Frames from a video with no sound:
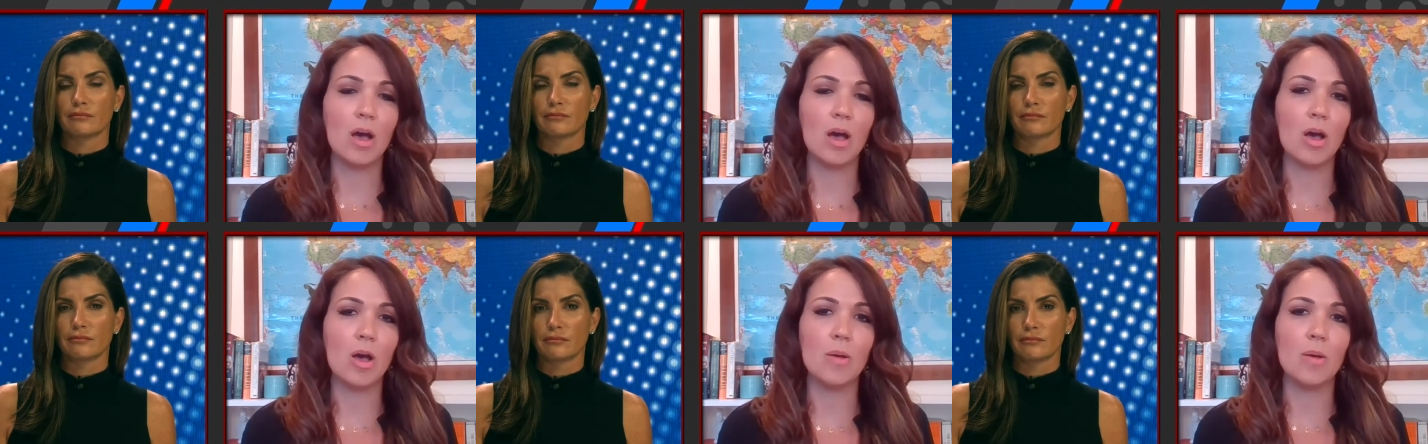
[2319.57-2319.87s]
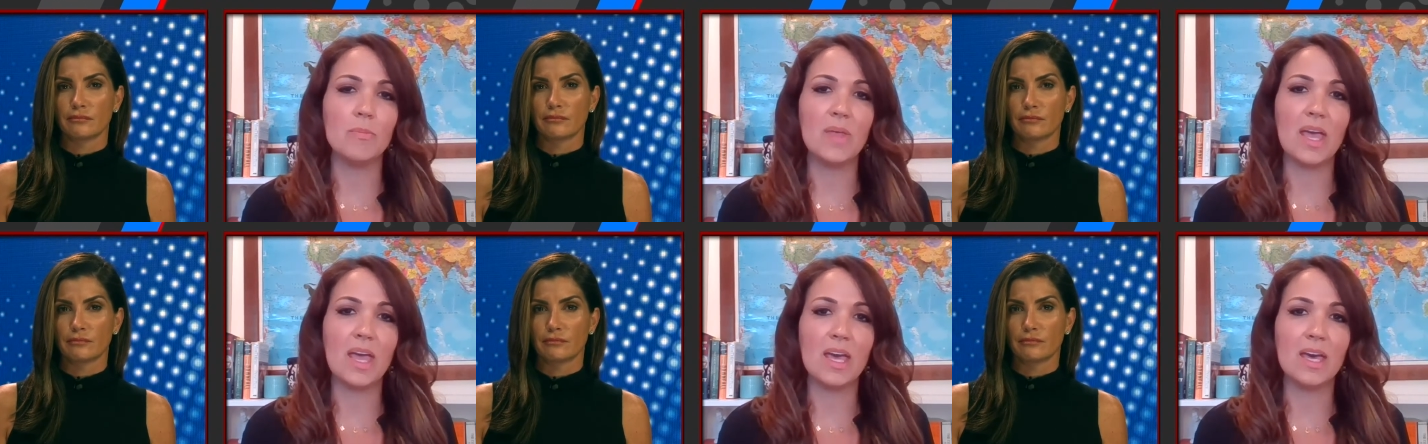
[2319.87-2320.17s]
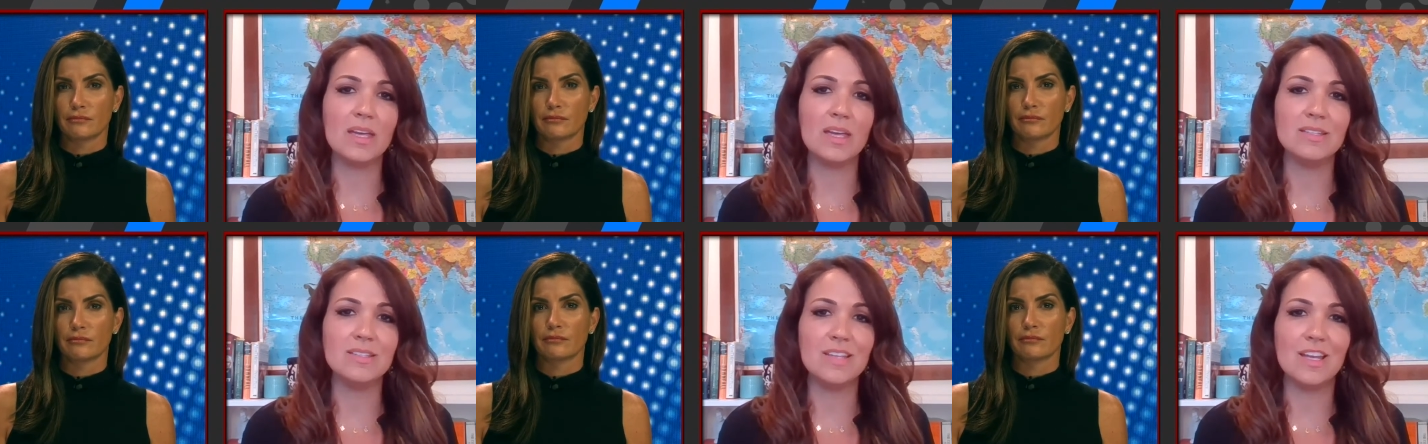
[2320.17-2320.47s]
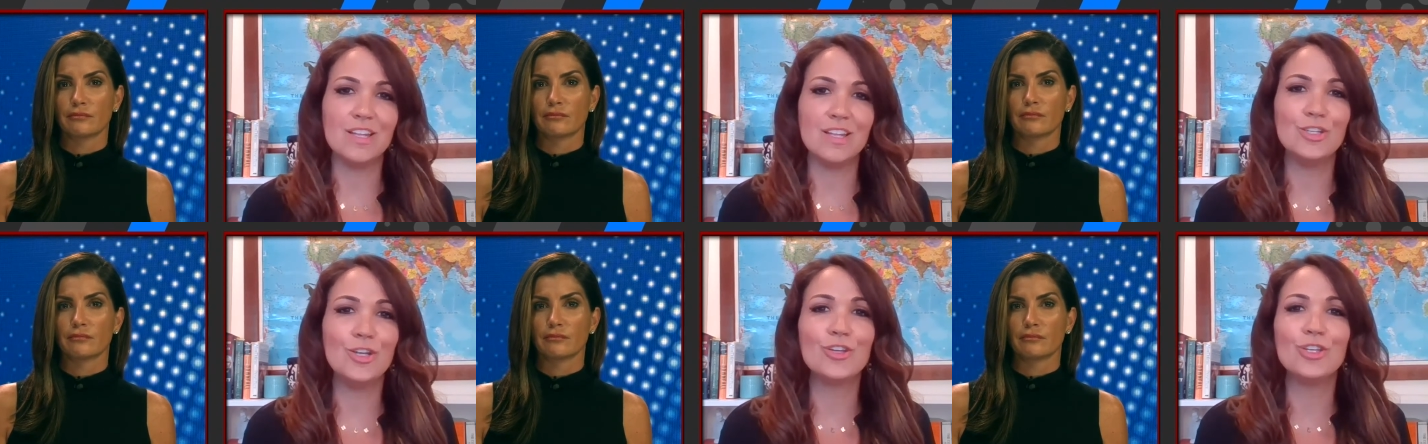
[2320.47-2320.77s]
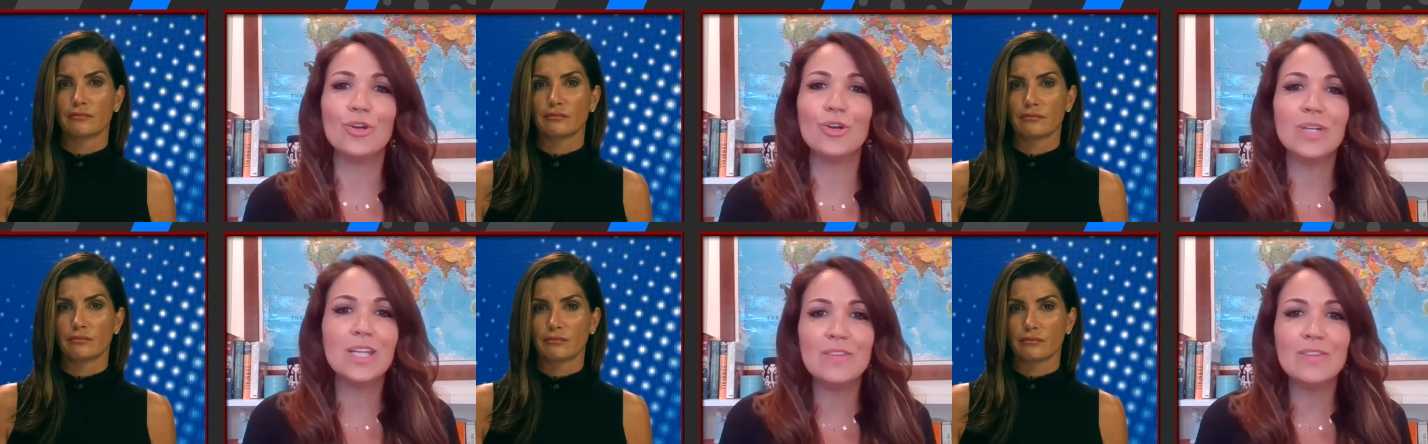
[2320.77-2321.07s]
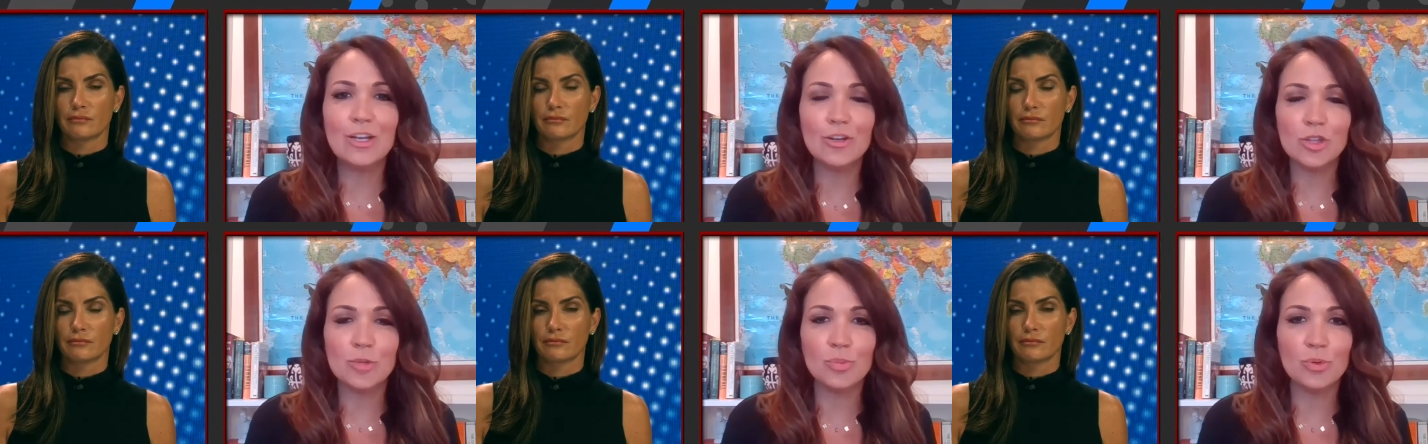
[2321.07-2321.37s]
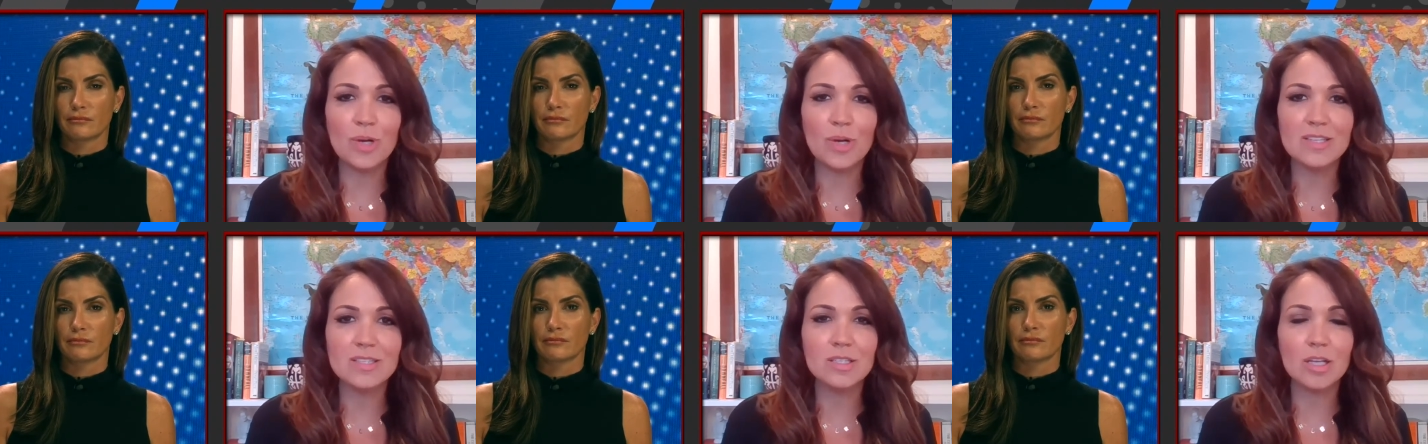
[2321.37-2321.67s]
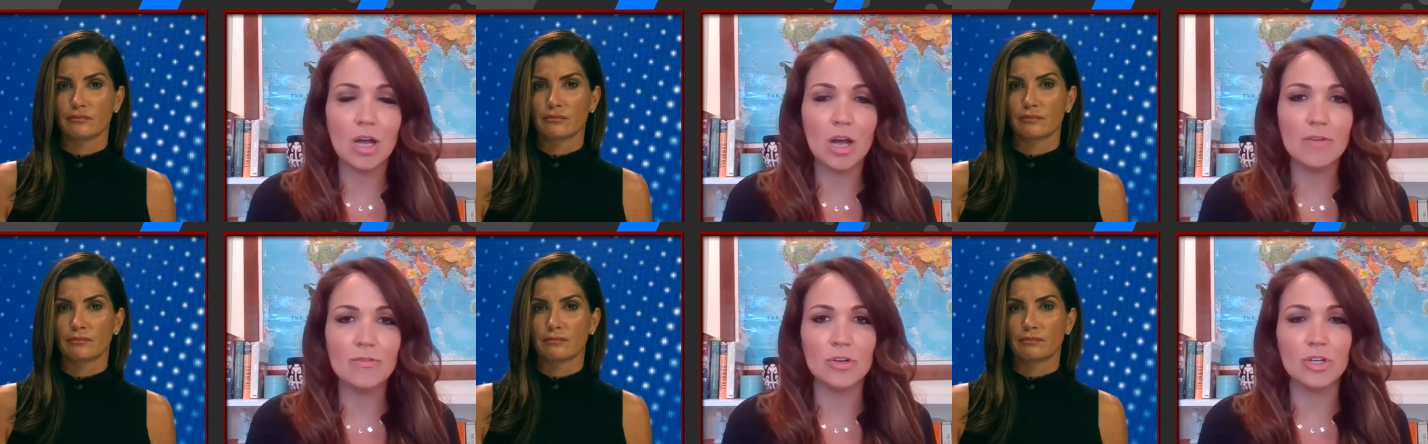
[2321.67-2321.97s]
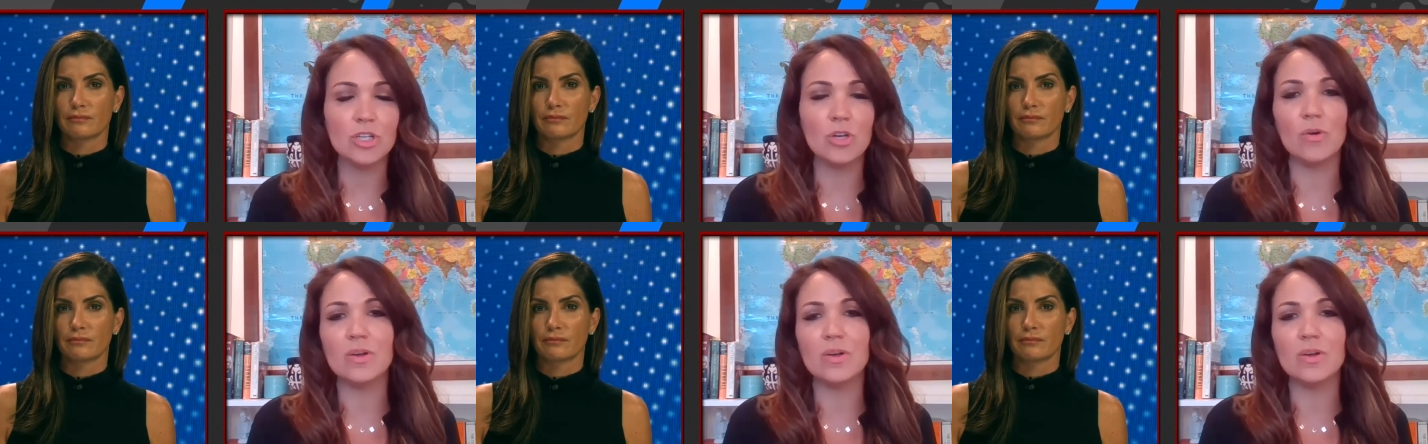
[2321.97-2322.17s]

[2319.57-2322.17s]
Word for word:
Speaker 1: Um, and, and, you know, you don't even hear the press cover.